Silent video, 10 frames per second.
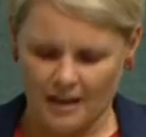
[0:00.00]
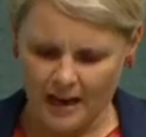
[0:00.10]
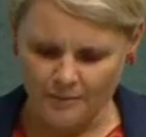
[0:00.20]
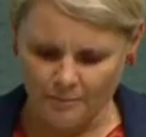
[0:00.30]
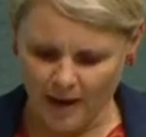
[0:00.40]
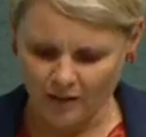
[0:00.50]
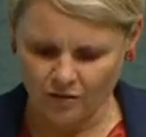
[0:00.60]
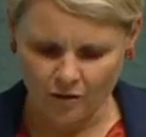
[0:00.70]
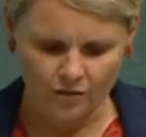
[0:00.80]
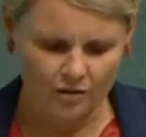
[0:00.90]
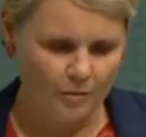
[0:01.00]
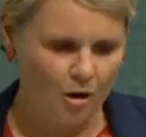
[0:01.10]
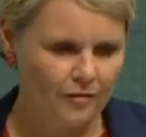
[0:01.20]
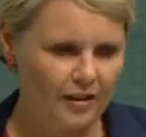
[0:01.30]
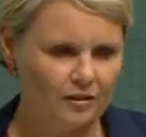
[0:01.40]
and based on some
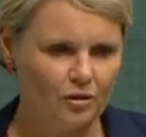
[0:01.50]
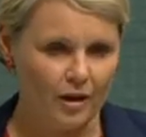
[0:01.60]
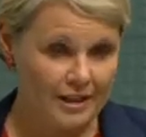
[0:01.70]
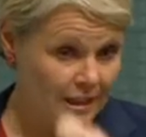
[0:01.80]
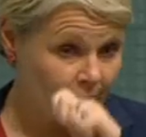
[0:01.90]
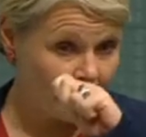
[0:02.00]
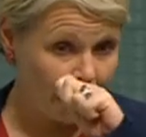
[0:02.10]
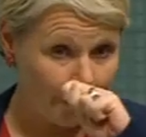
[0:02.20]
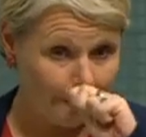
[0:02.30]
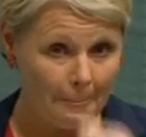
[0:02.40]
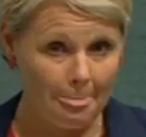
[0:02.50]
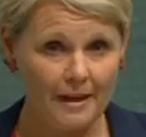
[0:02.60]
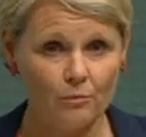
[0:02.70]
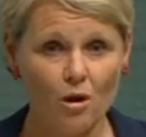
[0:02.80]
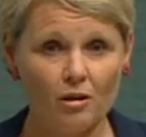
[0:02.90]
obvious criteria.
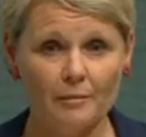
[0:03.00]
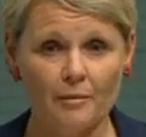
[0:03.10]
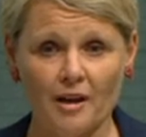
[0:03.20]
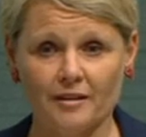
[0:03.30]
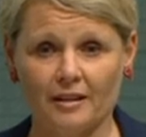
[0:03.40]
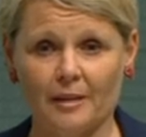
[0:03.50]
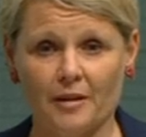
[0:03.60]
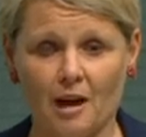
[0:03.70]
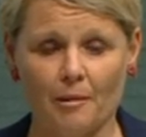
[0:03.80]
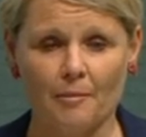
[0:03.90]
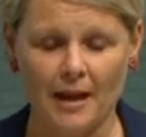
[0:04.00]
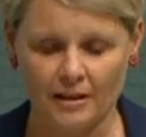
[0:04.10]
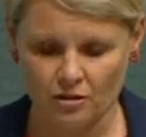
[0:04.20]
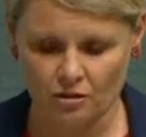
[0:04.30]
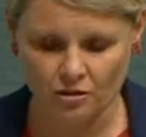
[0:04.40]
And while it might seem that I'm
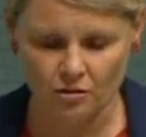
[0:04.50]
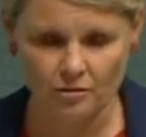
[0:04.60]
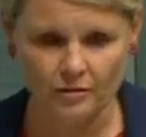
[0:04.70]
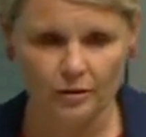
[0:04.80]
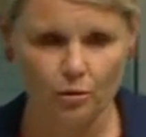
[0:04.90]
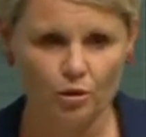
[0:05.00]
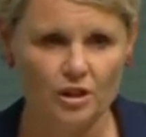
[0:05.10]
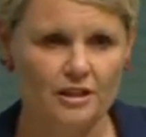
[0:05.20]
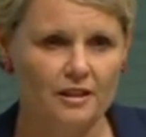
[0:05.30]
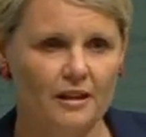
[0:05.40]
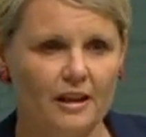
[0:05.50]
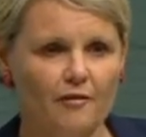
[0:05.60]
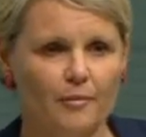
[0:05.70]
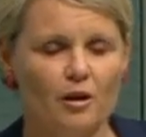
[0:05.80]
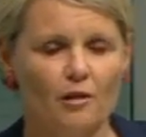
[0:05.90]
about to launch into the
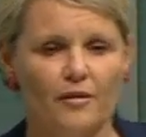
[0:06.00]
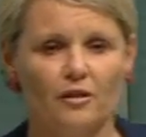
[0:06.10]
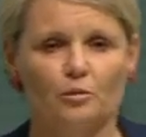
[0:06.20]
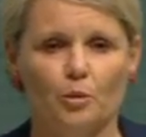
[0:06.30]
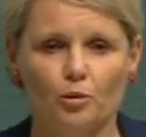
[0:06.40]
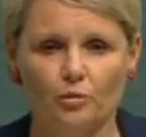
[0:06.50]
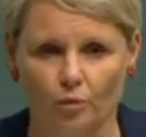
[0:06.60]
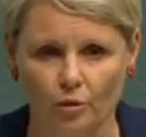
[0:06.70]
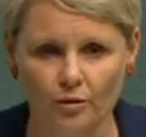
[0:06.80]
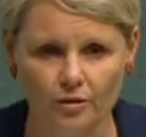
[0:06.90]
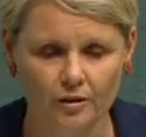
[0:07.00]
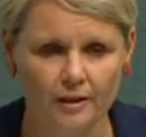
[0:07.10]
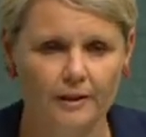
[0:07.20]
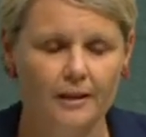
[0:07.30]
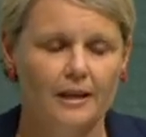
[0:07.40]
government over the sports rorts,
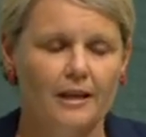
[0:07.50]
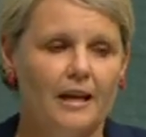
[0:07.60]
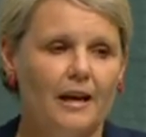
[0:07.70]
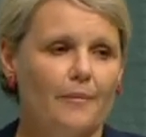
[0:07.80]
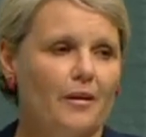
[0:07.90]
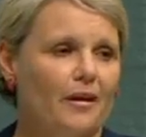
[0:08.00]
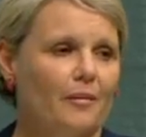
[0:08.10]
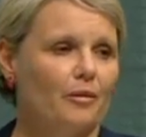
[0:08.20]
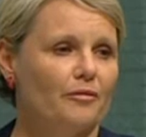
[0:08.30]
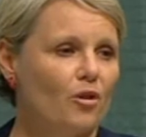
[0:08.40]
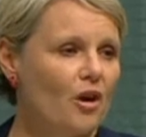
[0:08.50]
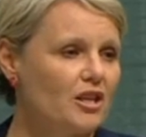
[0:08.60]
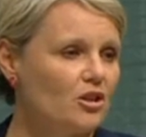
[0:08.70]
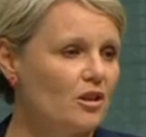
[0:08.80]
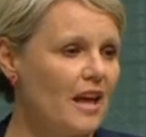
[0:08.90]
before I
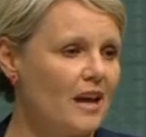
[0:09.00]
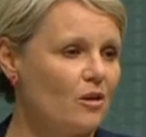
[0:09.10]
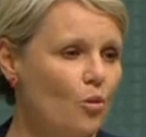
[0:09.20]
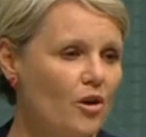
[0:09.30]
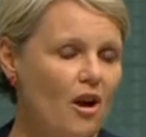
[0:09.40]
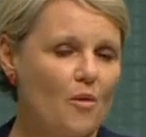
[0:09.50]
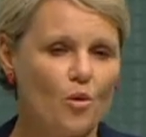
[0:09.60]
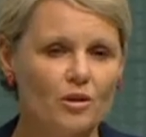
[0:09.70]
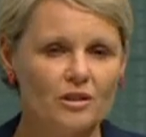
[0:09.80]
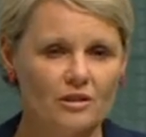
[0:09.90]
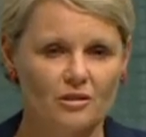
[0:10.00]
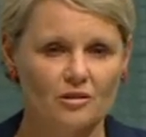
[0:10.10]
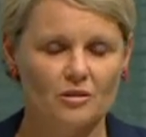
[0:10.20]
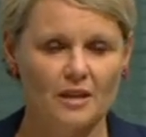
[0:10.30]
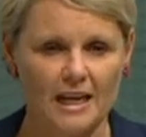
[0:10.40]
do that, what I want to
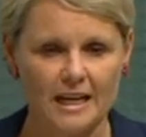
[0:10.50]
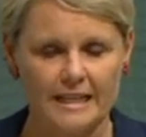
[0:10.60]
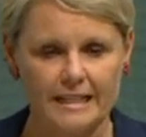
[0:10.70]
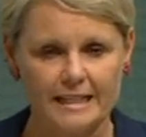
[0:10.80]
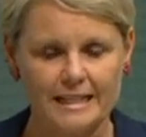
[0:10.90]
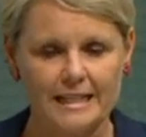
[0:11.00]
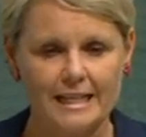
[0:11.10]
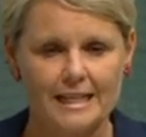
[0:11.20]
do is